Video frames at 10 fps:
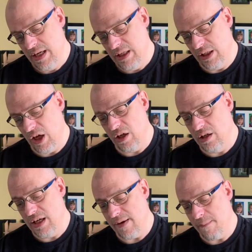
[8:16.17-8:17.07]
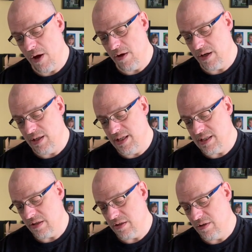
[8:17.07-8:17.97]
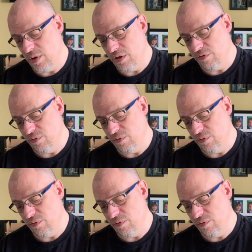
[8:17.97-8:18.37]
lolling upon a litter with